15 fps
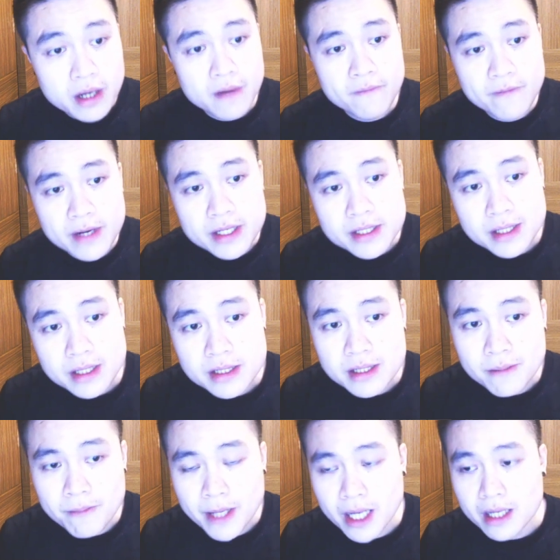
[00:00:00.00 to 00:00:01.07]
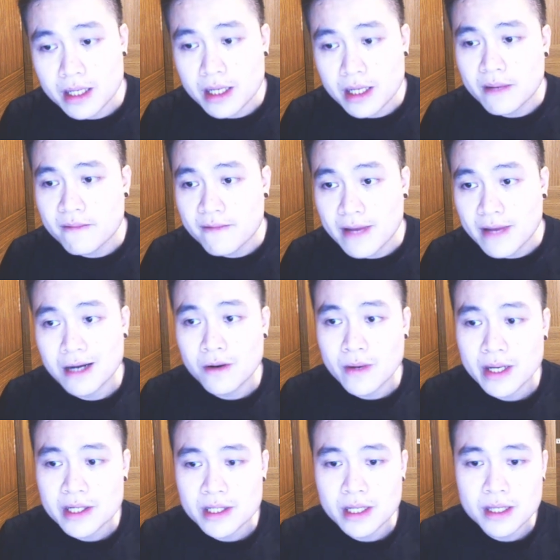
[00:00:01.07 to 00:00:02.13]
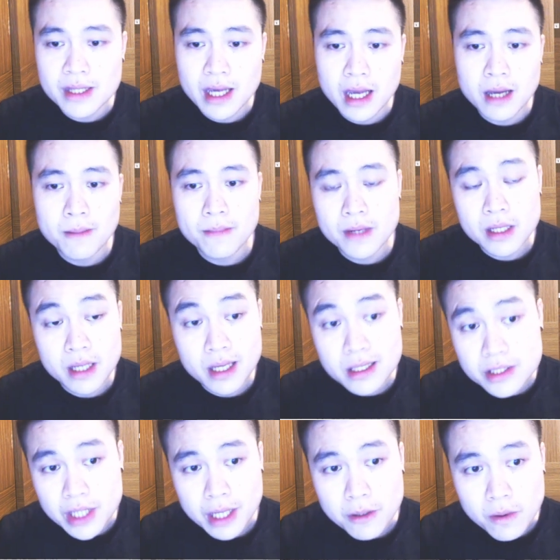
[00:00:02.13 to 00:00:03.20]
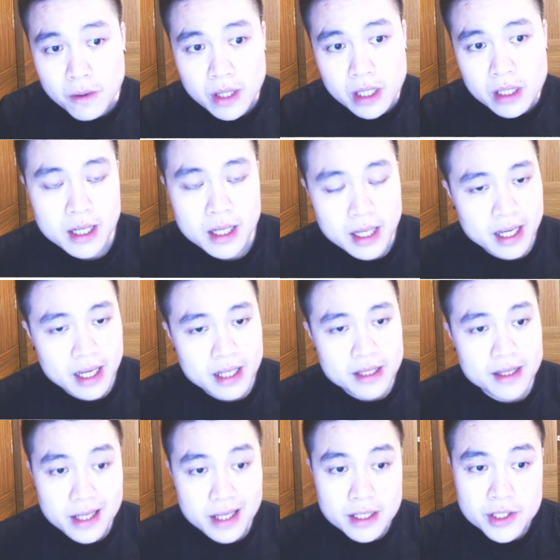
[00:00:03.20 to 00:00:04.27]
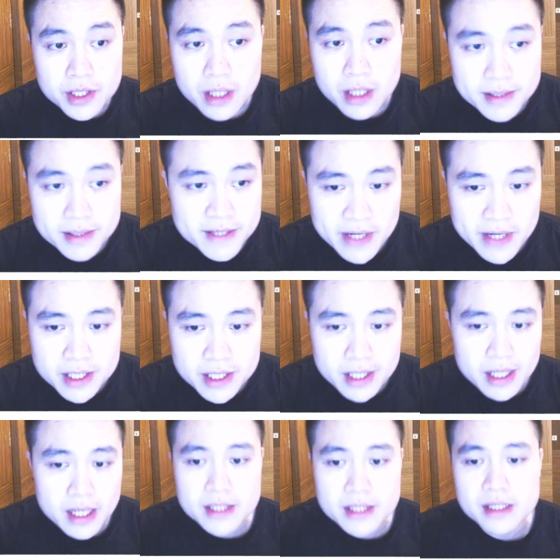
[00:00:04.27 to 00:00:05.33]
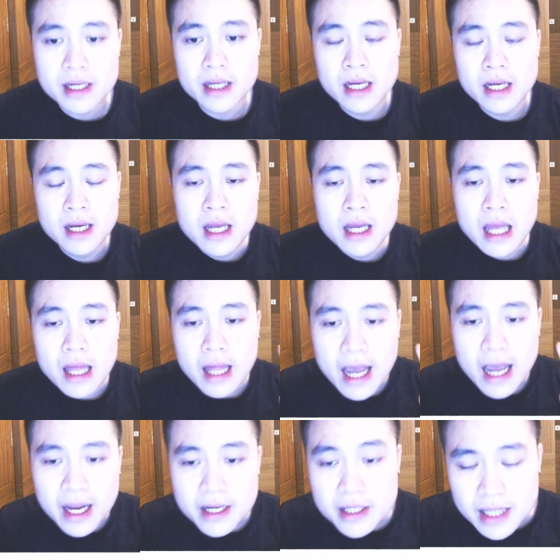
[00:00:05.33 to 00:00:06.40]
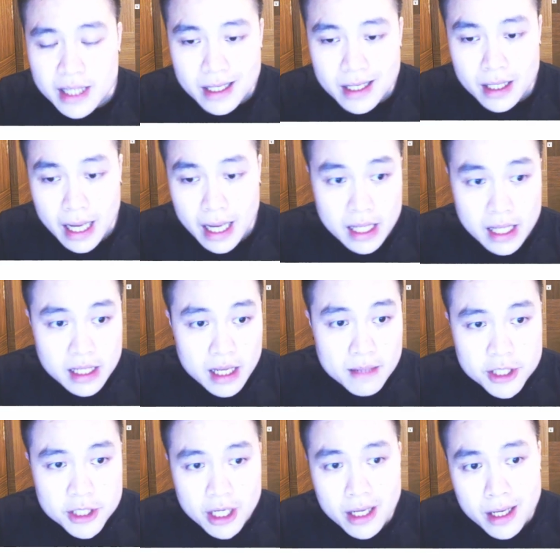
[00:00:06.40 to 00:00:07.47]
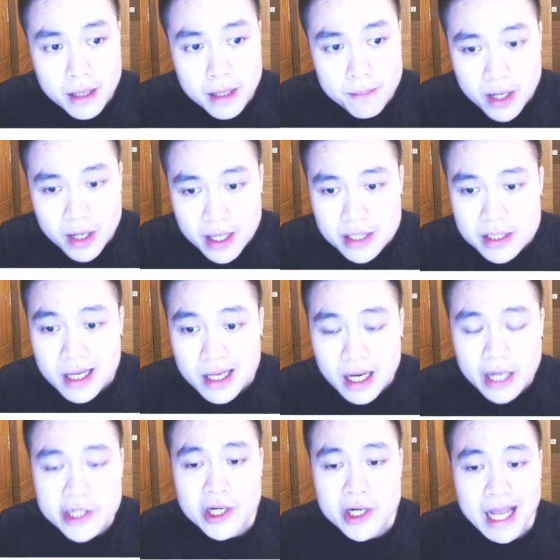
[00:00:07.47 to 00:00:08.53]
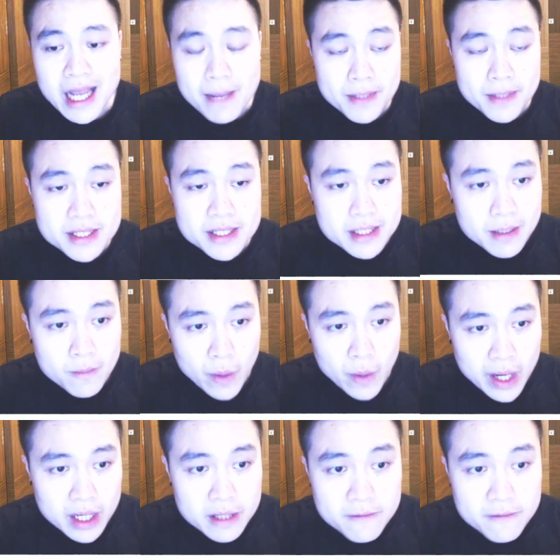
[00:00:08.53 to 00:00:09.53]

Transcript: versus the peak of valuation that happened in January. And the interesting observation here is that highest NNDM share price actually happened somewhere in